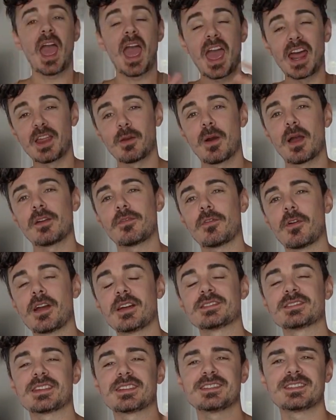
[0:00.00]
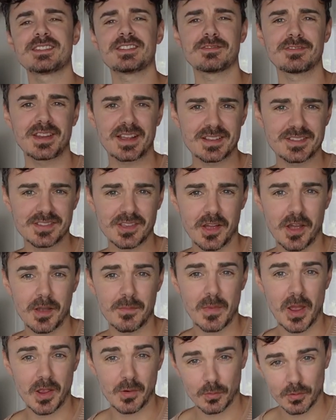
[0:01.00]
Anyway, friends, until next time,
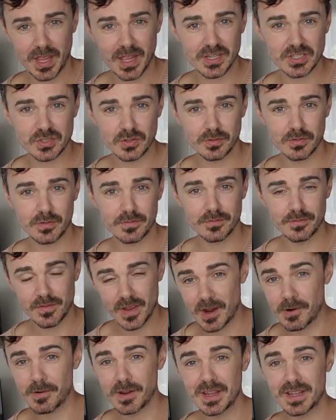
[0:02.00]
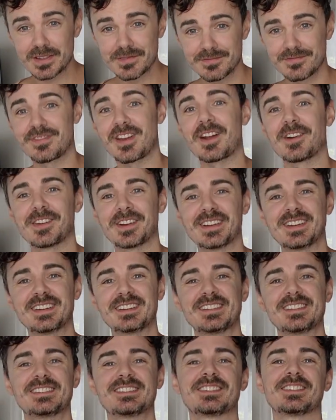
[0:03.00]
I will catch you very, very
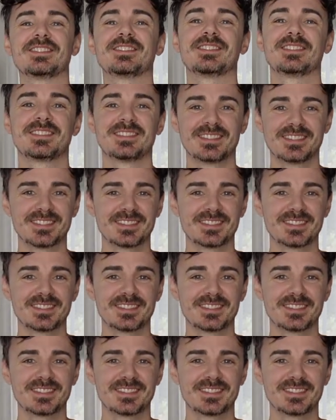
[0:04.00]
soon.